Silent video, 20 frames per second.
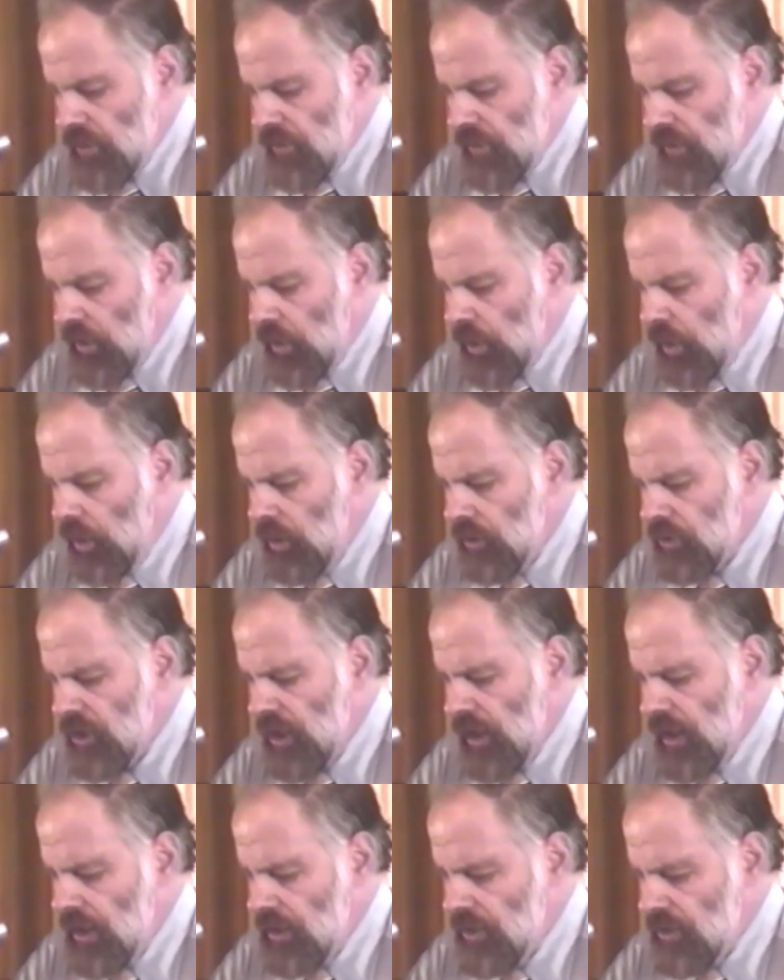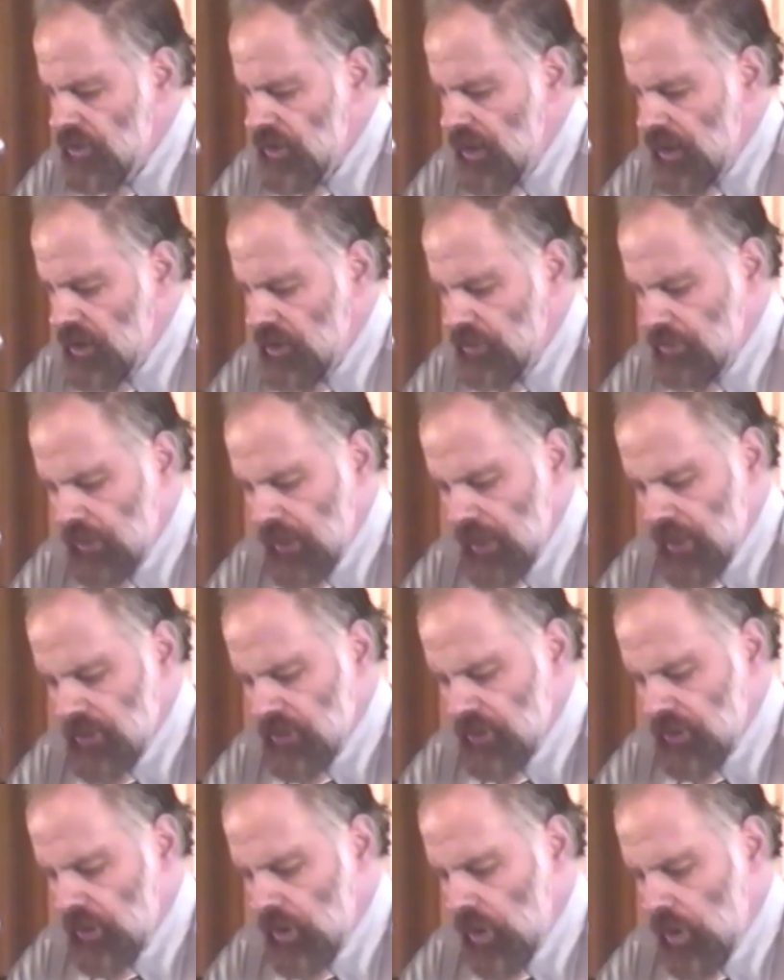that all change takes place
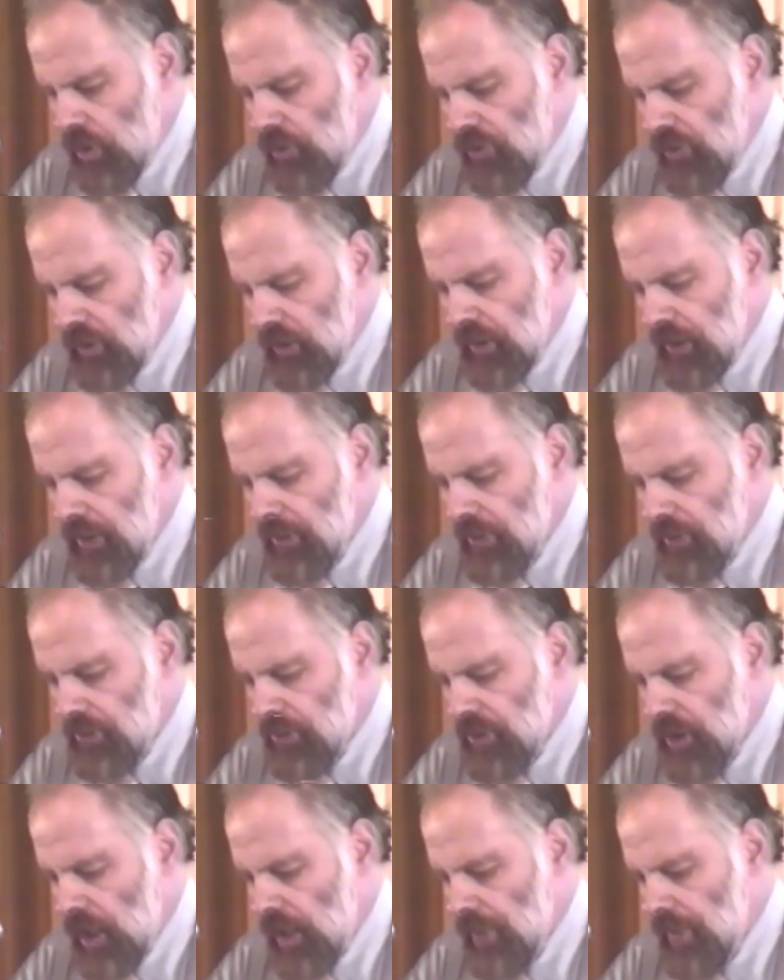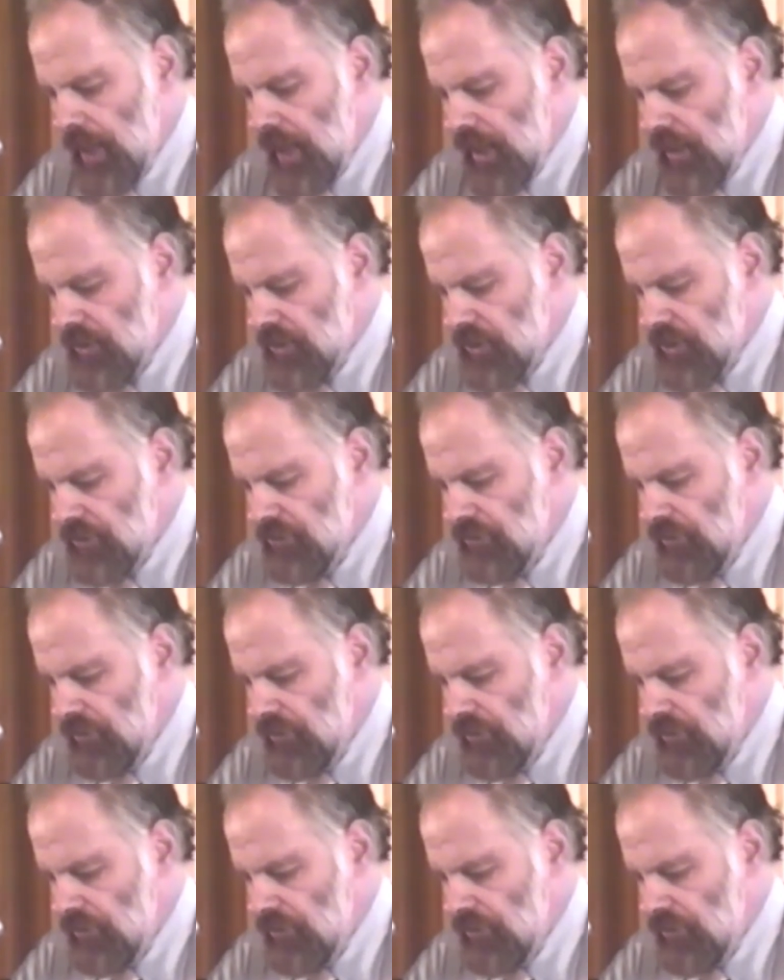along the linear time axis